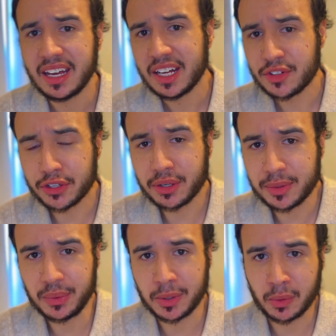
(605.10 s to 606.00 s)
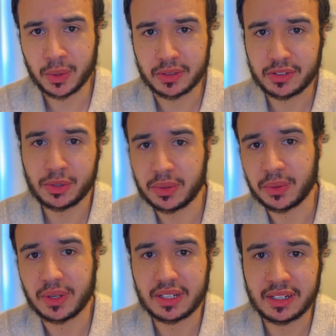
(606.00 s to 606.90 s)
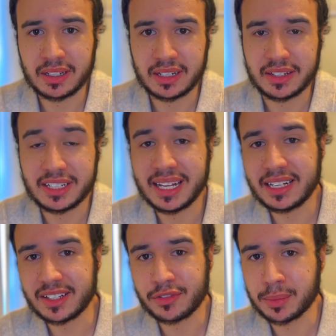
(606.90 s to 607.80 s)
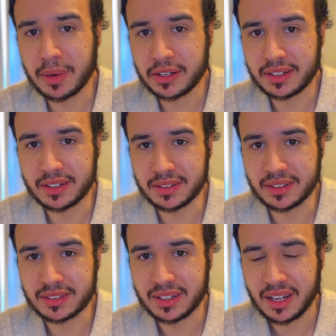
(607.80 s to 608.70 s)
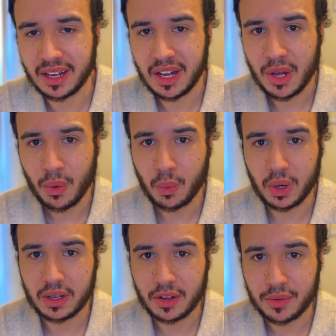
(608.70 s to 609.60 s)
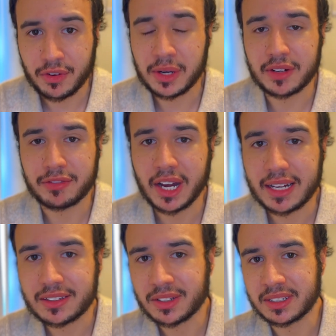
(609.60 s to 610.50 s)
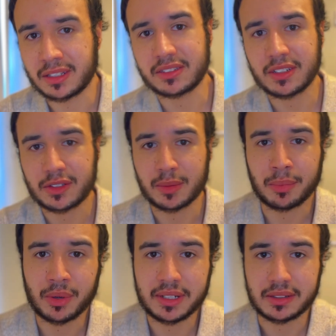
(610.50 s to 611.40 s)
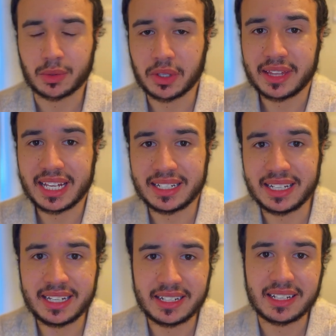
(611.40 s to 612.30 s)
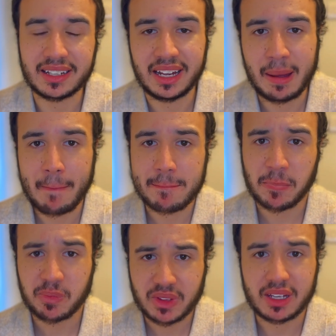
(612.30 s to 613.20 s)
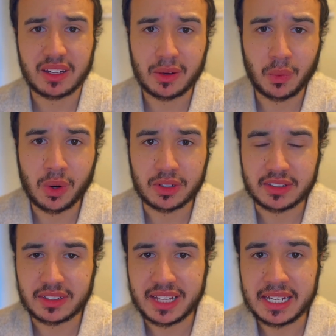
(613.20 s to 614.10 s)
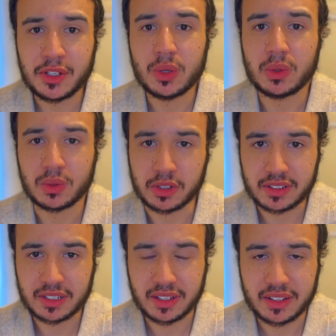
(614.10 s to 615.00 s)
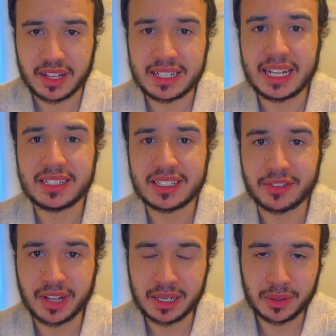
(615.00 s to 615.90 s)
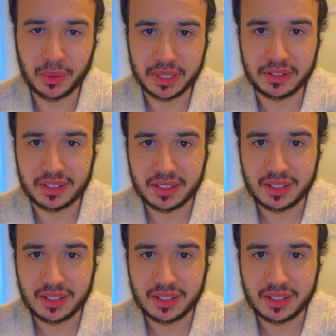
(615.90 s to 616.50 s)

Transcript: during World War II, the Native Americans were very vital in certain points. What they did was they used their native language